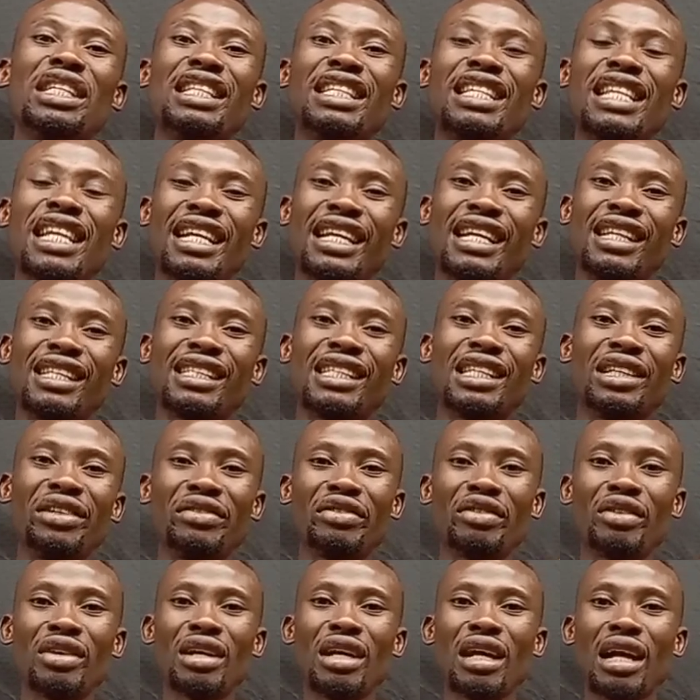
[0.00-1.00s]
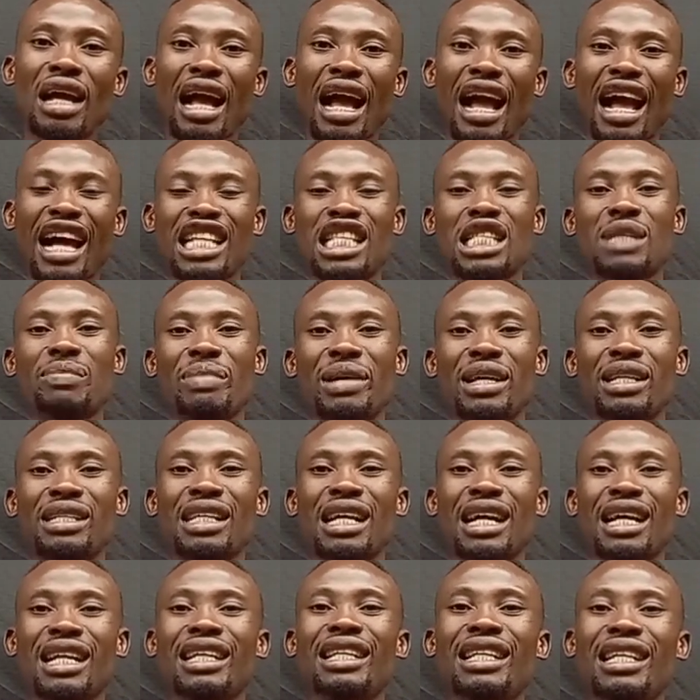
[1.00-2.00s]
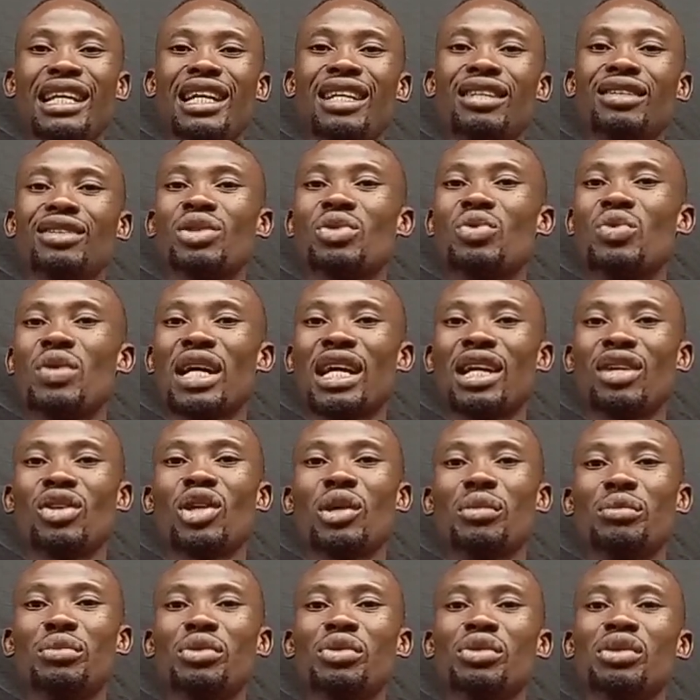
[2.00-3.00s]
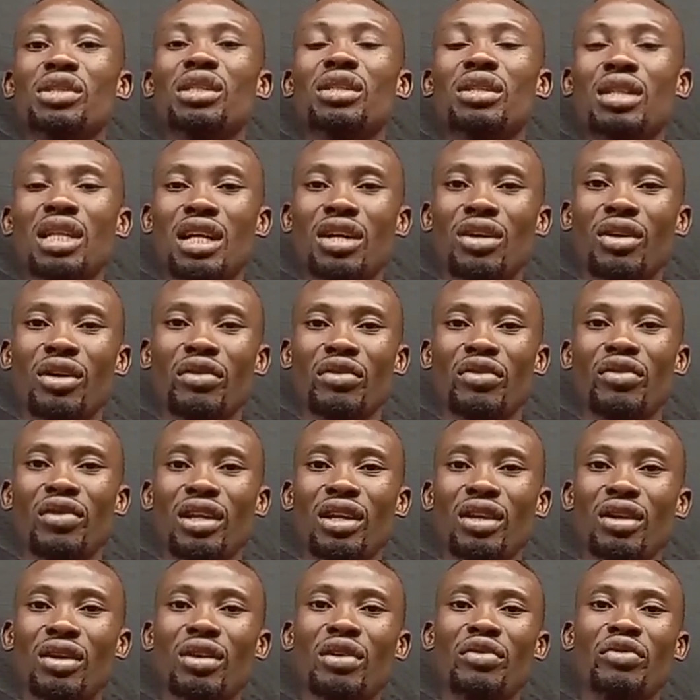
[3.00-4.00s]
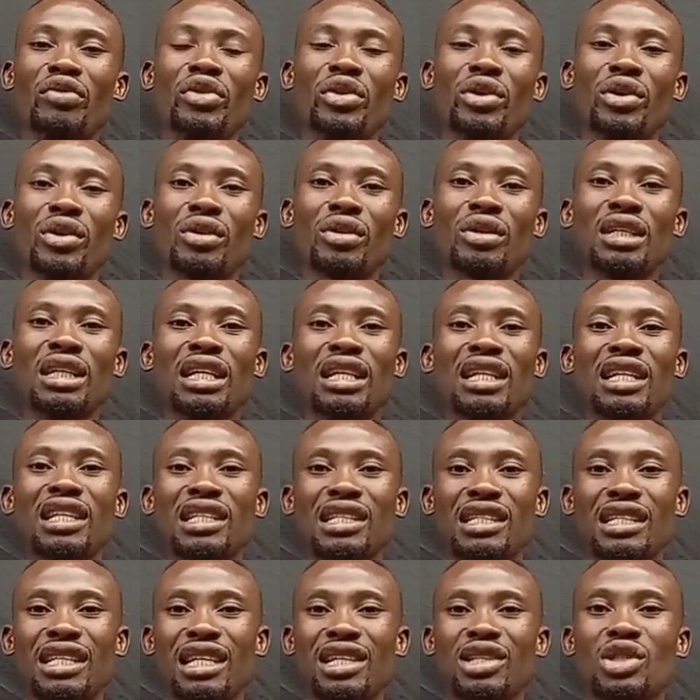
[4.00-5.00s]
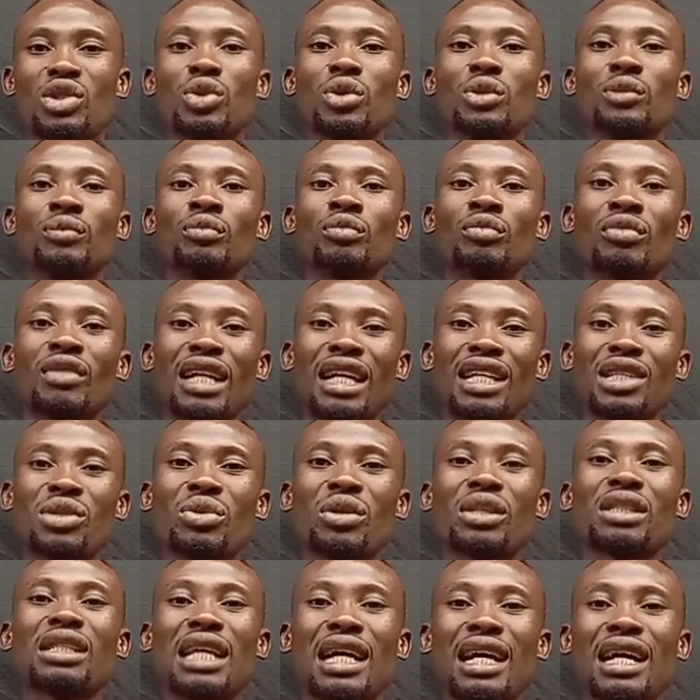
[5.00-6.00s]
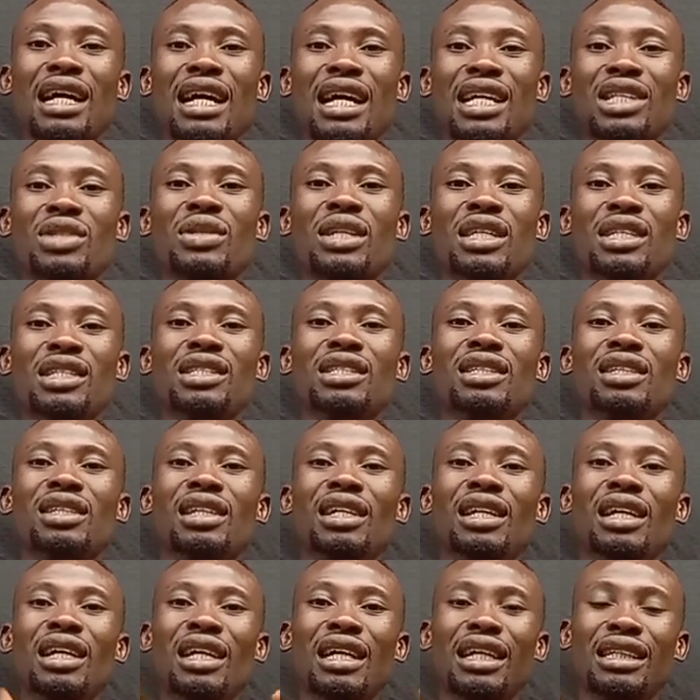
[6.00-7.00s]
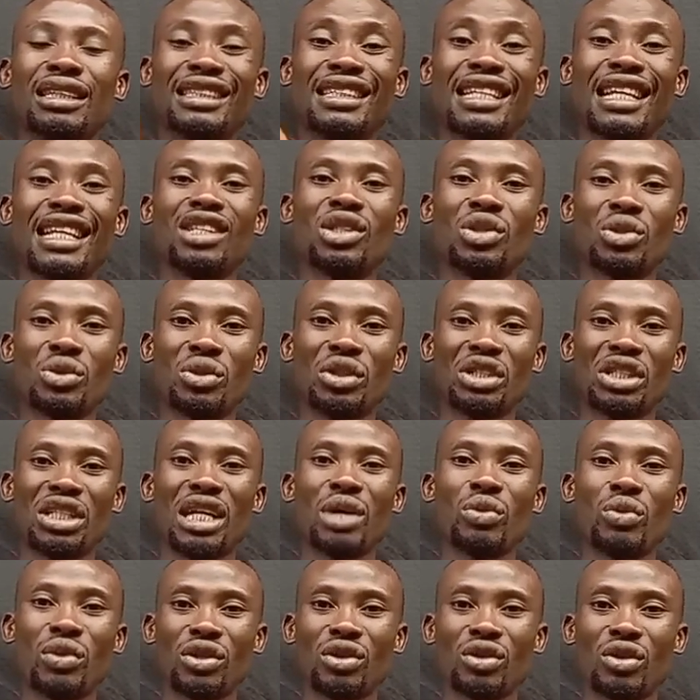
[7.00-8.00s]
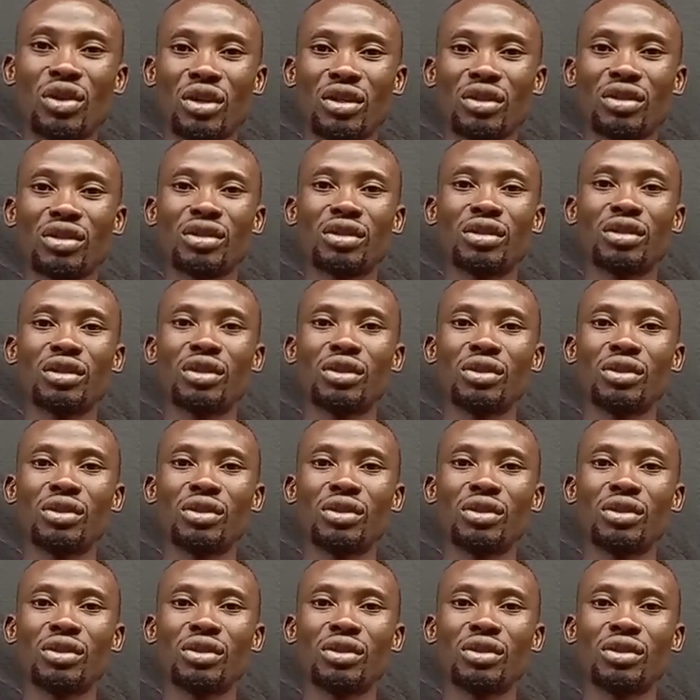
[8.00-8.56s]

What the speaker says: the negative aspect, and then you end up losing a lot of your snails. So that's what I actually tend to share with us